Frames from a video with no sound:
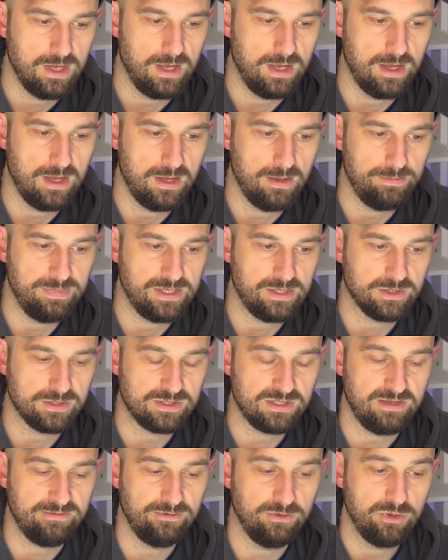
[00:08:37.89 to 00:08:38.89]

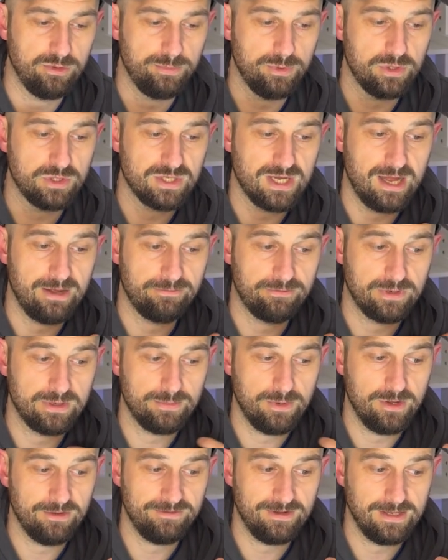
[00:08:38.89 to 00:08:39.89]
because if other books are offering
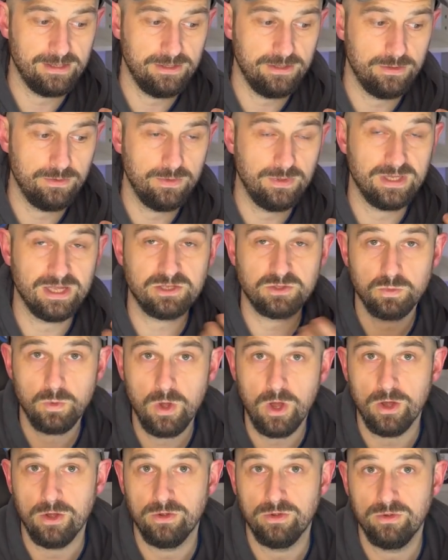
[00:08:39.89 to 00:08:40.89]
more value, guess
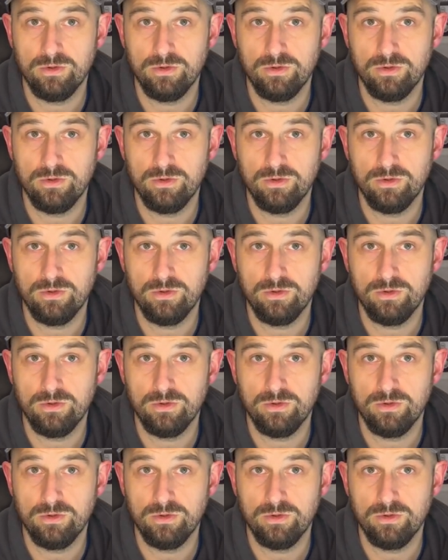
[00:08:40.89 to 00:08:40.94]
what?